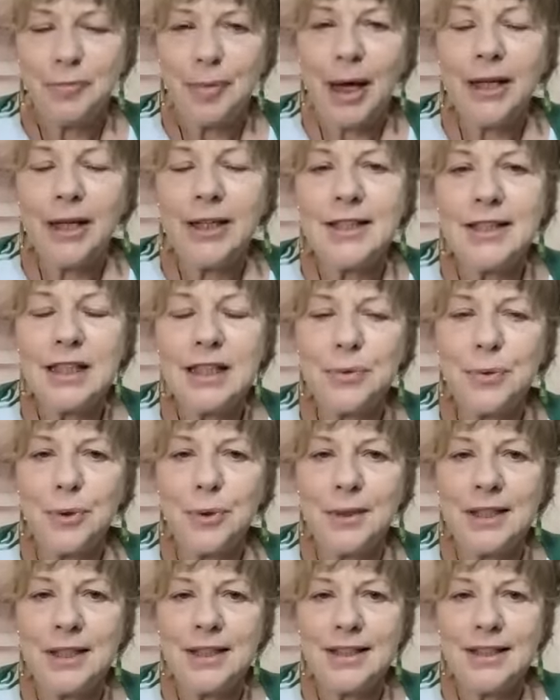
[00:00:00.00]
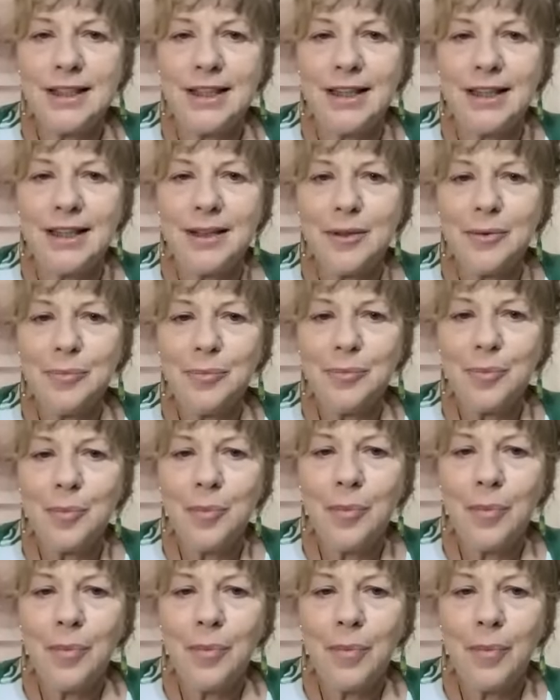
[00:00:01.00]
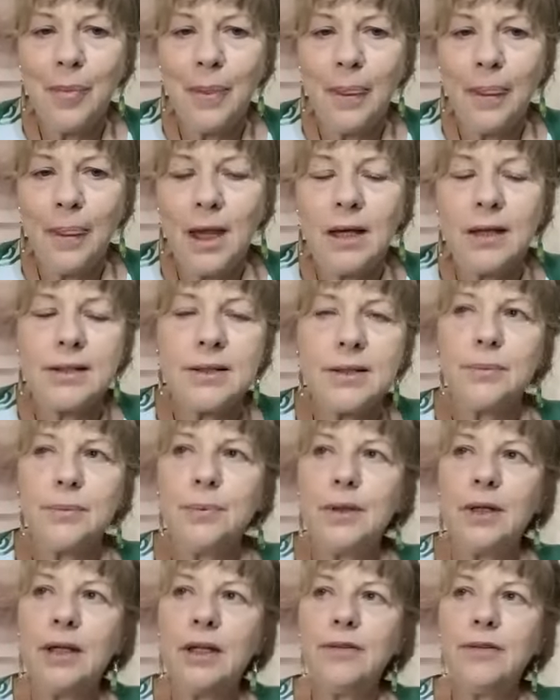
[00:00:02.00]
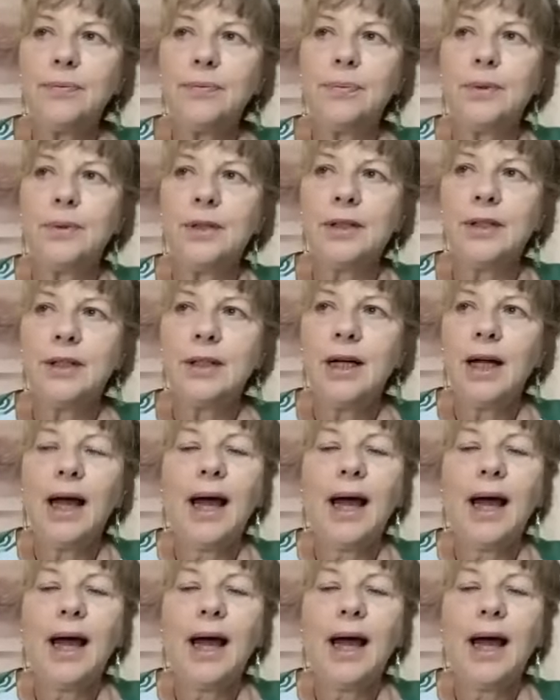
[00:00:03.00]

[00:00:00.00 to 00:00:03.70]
Balance is what we seek. So what if we're